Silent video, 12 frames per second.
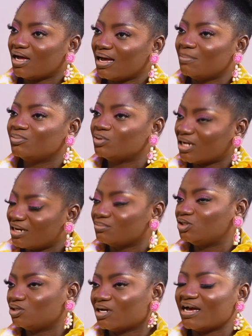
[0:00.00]
I'm
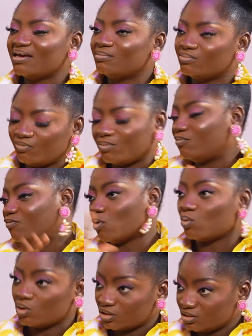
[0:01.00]

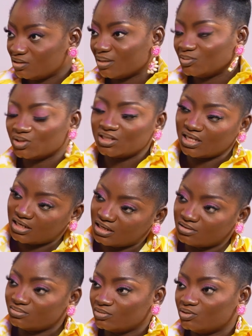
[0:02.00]
just
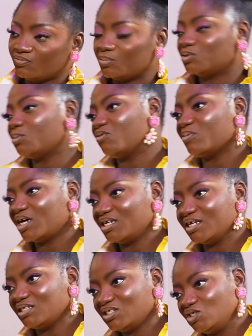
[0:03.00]
thinking, you know, from the top of my
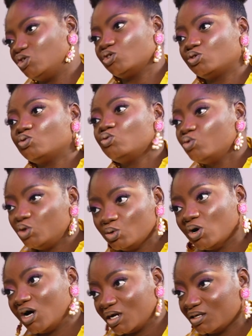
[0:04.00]
head, that this is just who
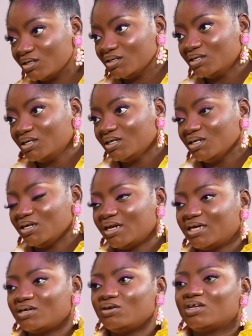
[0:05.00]
you are.
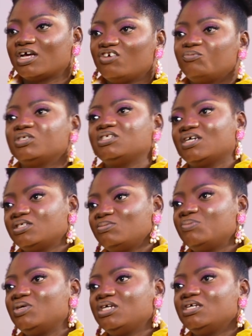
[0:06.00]
Like, you're the kind of person that
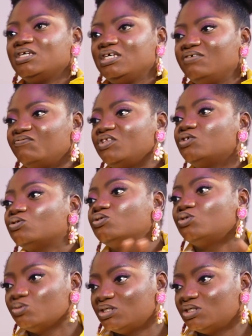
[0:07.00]
maybe if they don't do